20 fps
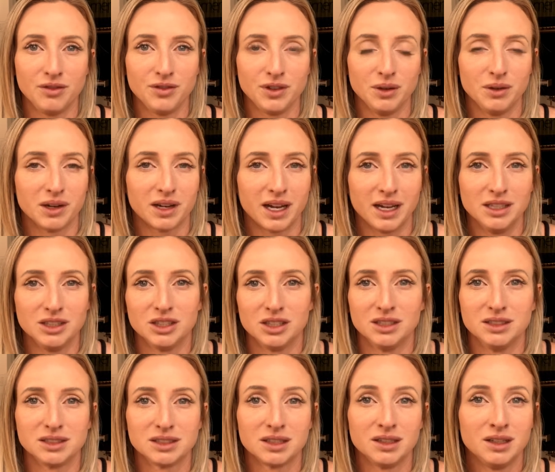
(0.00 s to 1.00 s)
few
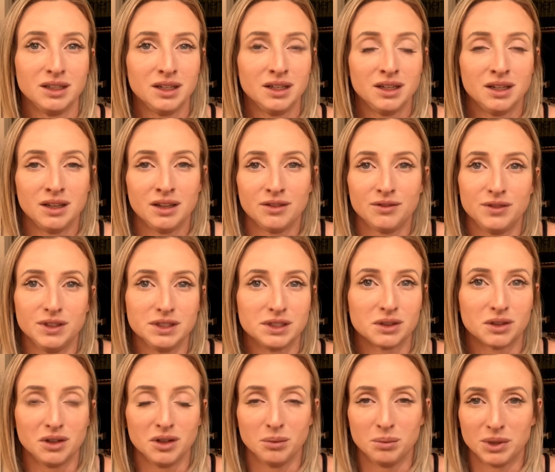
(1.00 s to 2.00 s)
occasions,
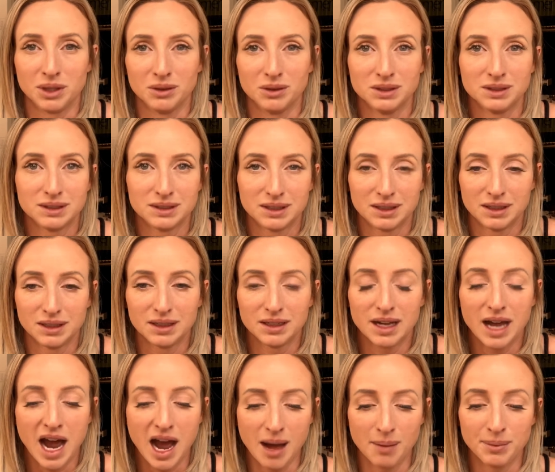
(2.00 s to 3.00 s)
physical abuse
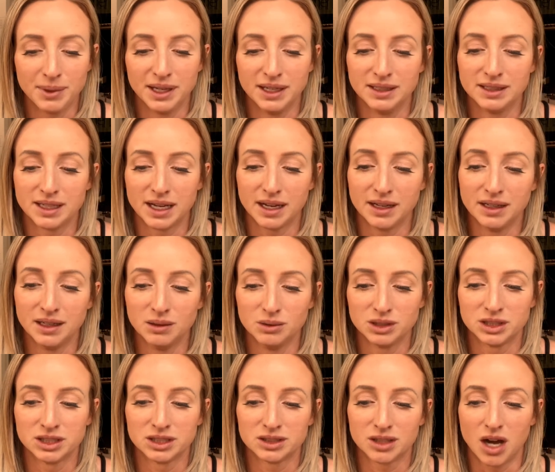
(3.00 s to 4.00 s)
happened, and it
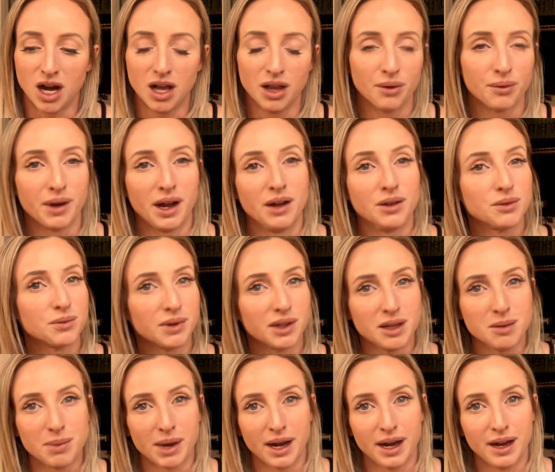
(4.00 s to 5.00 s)
was just all around
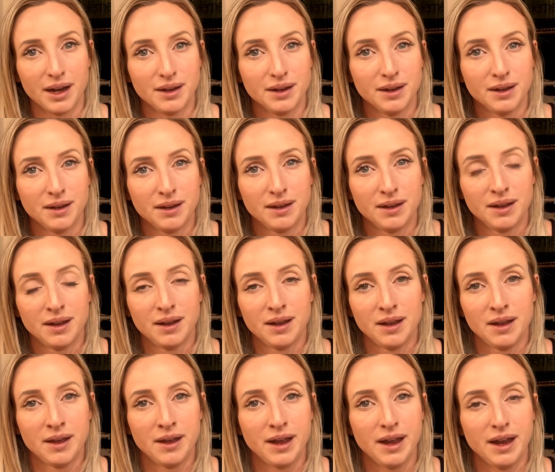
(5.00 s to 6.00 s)
really bad.
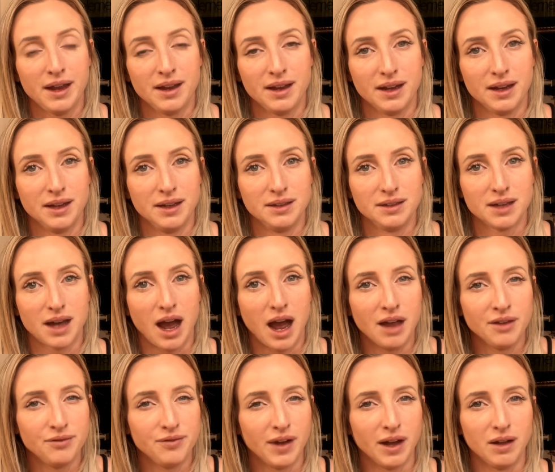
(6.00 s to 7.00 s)
And
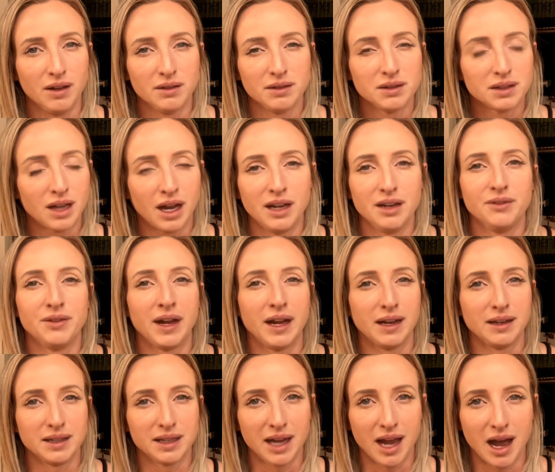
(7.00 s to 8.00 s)
I felt kind of
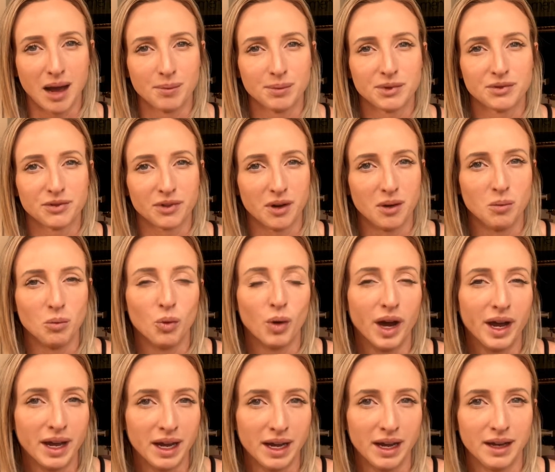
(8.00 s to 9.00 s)
handicapped from
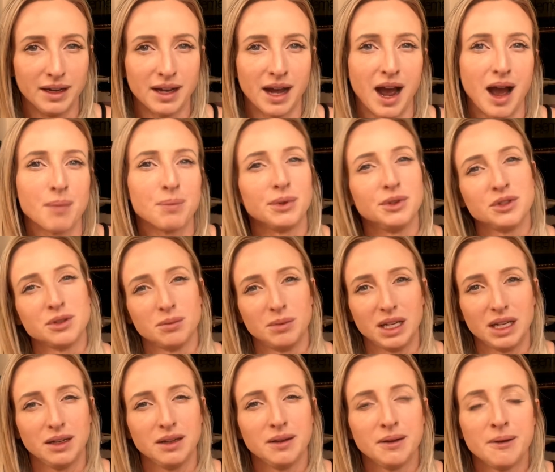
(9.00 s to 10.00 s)
what had happened to
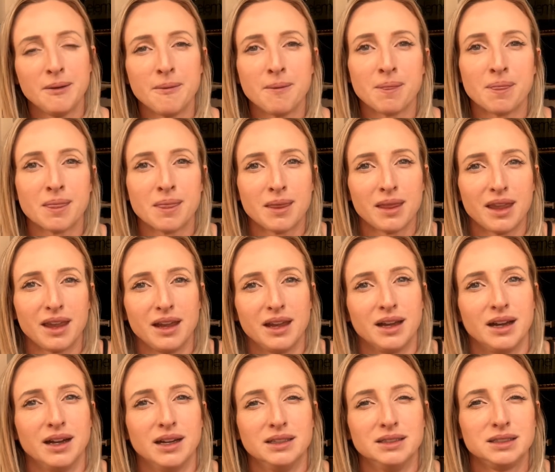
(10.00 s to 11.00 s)
me.
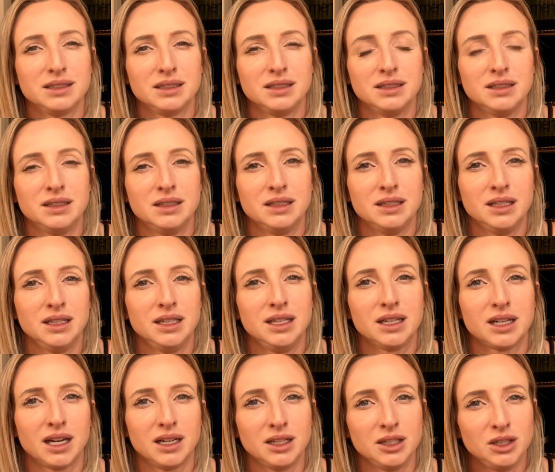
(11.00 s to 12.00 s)
And he
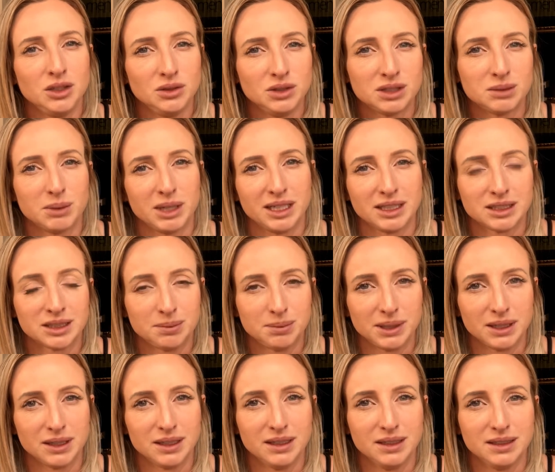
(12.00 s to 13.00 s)
kind of used my
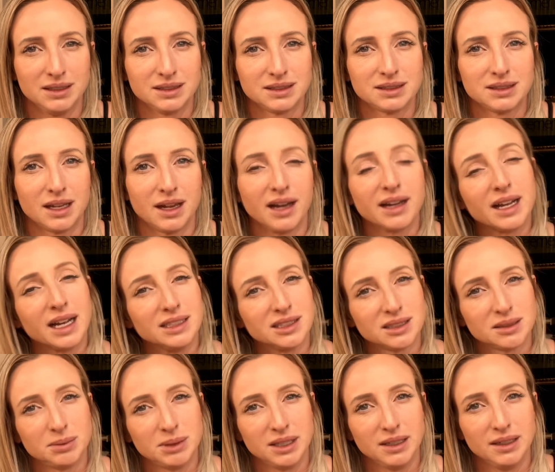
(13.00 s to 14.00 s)
experience
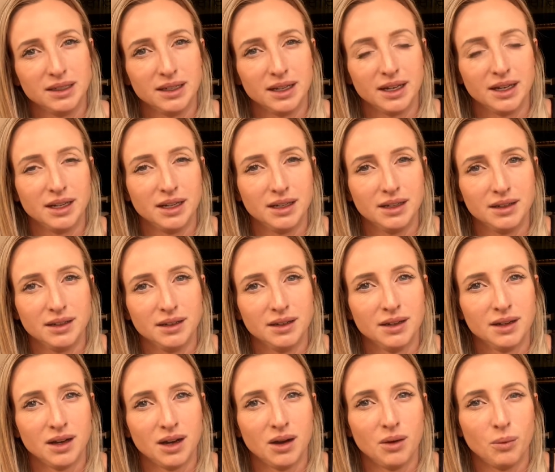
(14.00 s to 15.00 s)
against me in
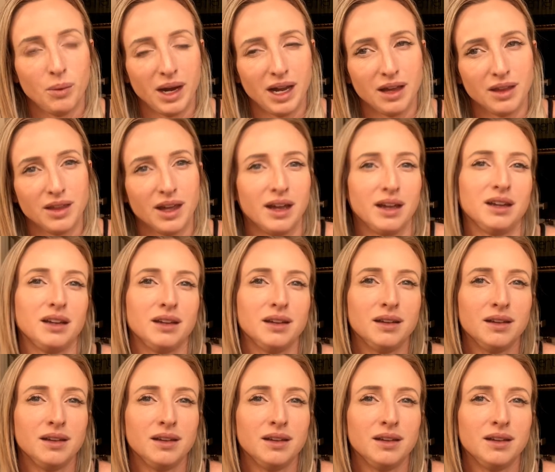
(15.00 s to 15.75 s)
a way that